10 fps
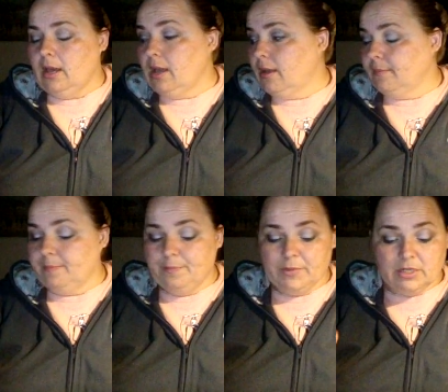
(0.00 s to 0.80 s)
Um,
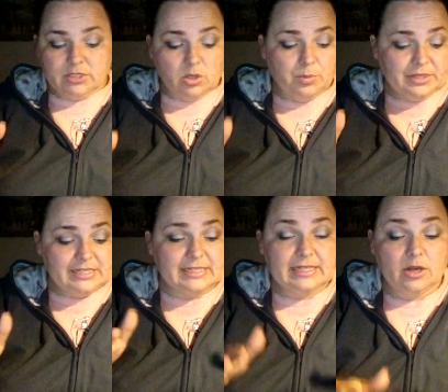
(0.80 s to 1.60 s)
so
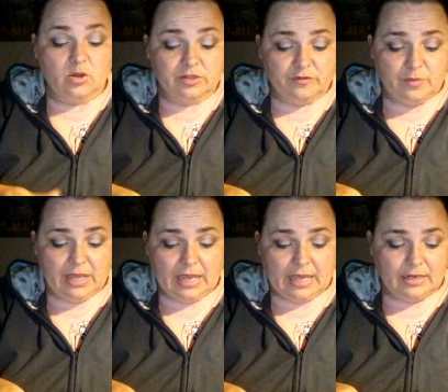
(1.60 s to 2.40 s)
please get a hold of
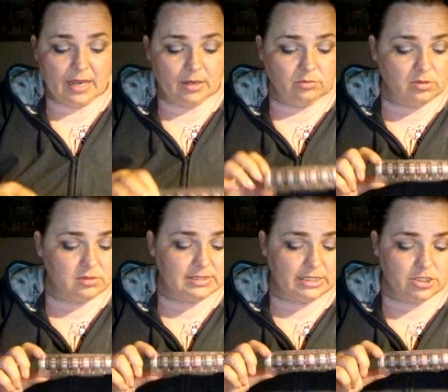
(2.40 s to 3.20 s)
me and I
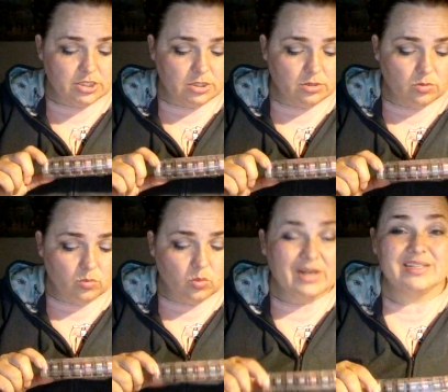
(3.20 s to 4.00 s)
will send you
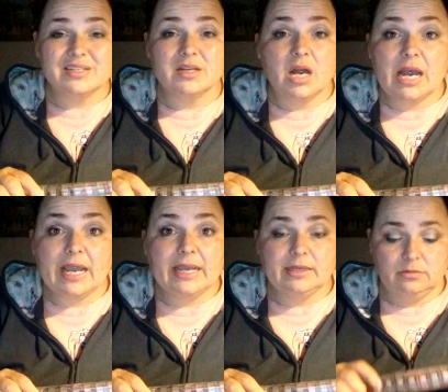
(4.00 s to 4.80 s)
what
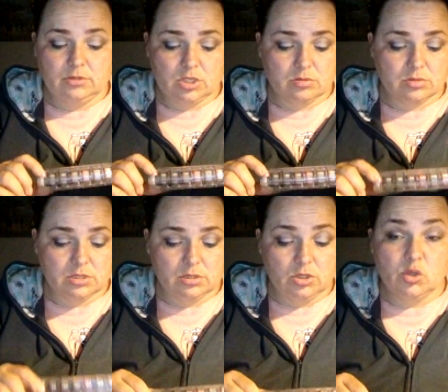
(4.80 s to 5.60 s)
I
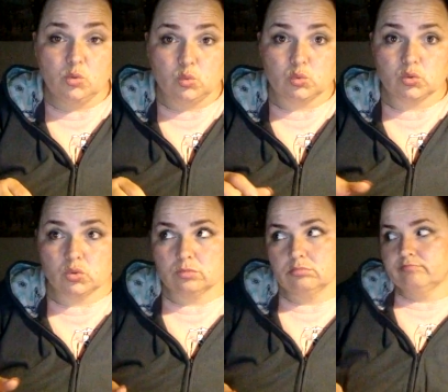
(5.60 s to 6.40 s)
don't use.